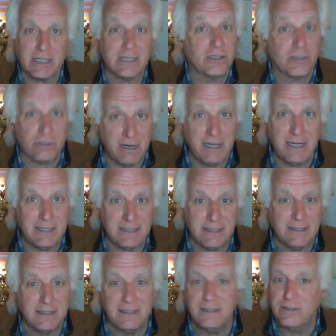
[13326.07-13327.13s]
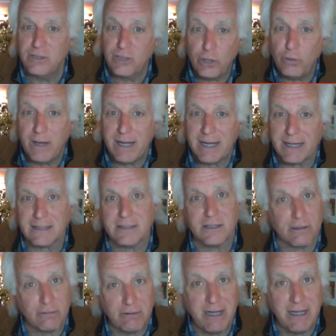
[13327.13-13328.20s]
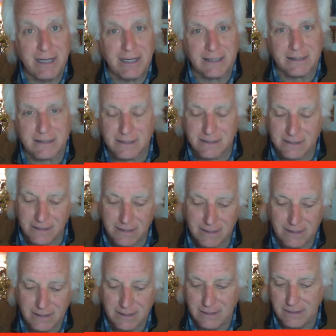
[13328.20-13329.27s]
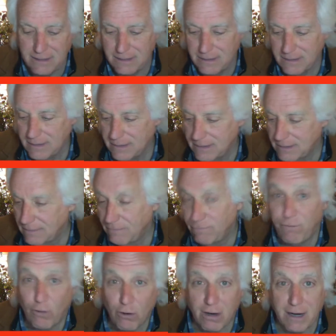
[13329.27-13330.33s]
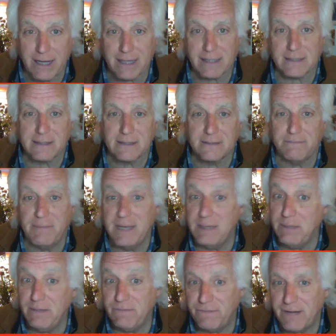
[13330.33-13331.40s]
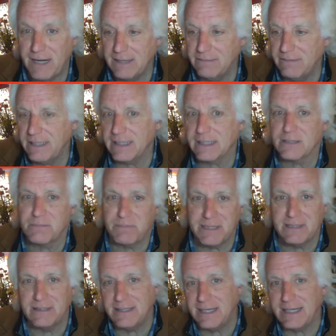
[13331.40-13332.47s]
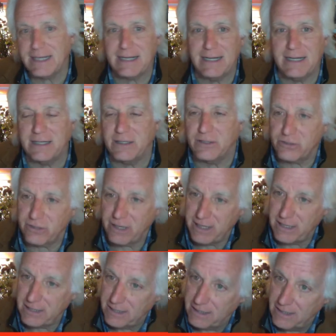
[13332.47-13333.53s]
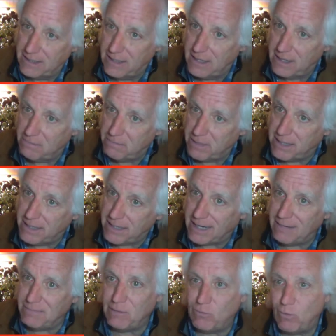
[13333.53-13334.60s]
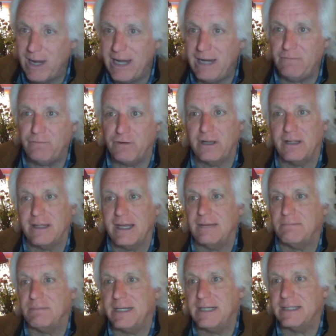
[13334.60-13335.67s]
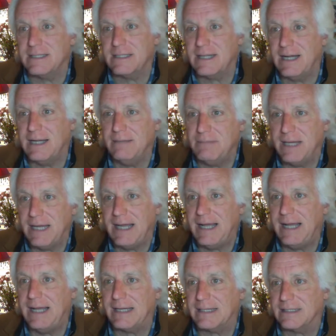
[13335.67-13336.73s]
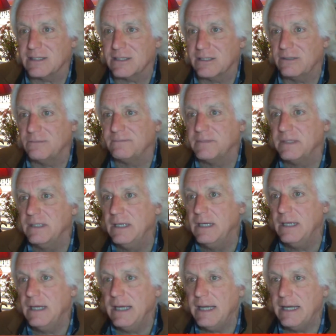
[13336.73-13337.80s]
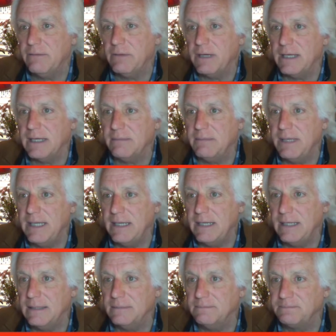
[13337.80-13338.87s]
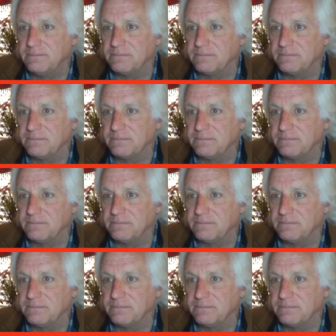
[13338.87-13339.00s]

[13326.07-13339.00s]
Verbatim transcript: a trade, two x, three x, four x, maybe five x, but that kind of trade. But I've been waiting for all that, but it's time to act. So anyway, let me um,